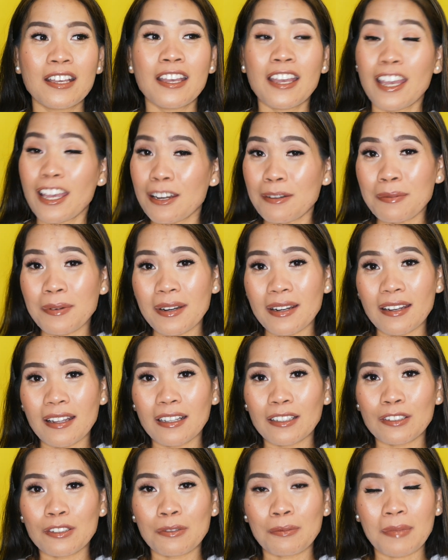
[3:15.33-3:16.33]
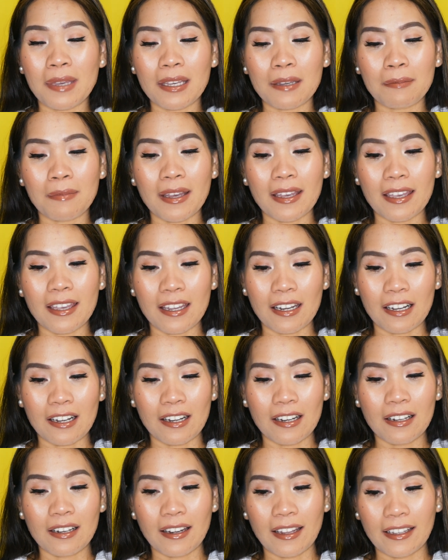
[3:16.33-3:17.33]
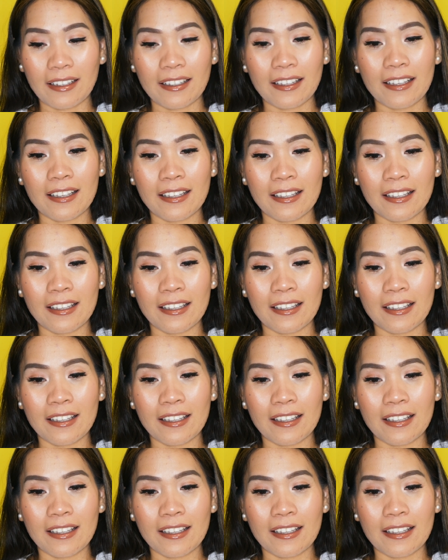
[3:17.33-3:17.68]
hair product to make my hair like